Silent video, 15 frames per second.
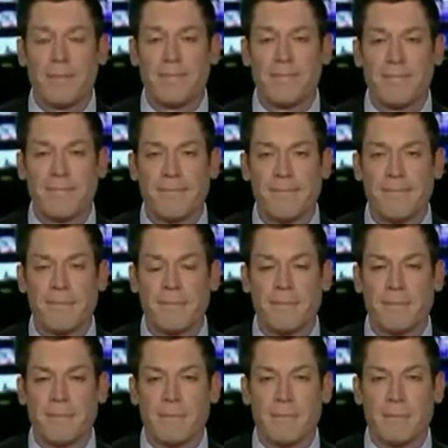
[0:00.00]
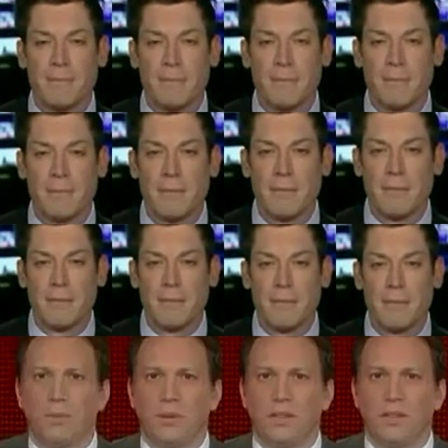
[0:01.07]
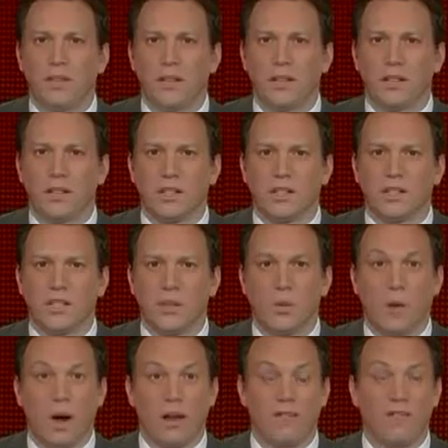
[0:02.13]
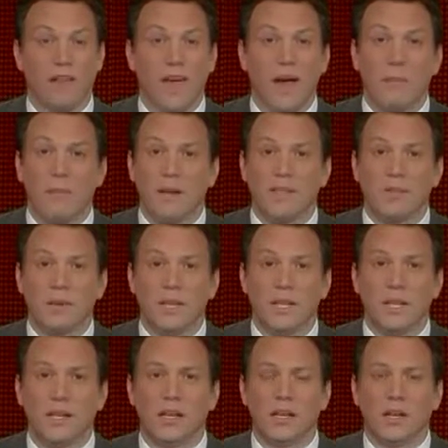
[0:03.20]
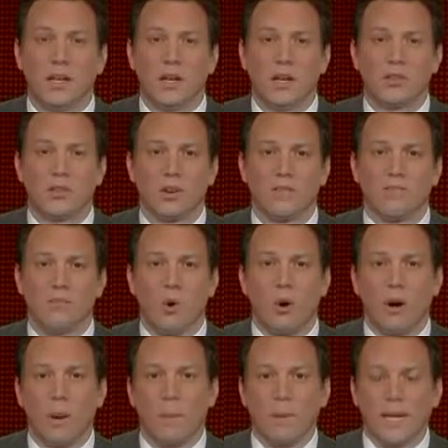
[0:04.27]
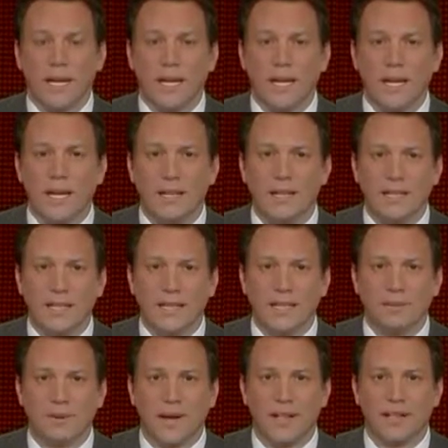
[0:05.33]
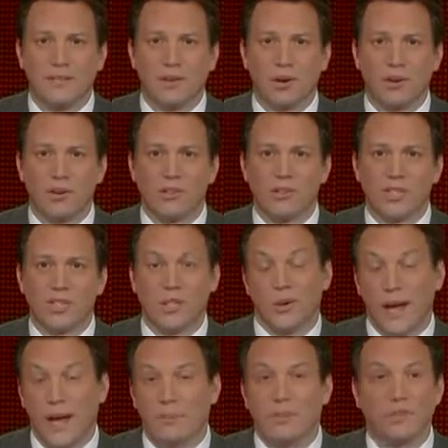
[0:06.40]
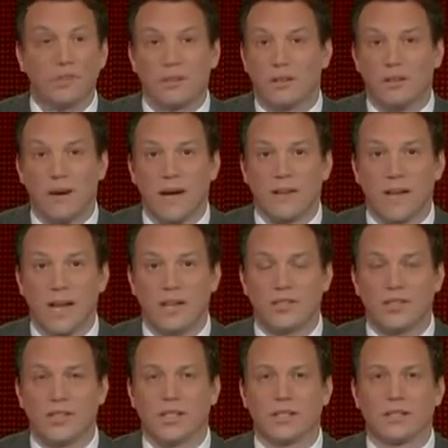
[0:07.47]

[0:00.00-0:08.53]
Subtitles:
David, as a Democrat, you look at the GOP field. Do you see one of them as being sort of more appealing to independent voters in New Hampshire or around the country?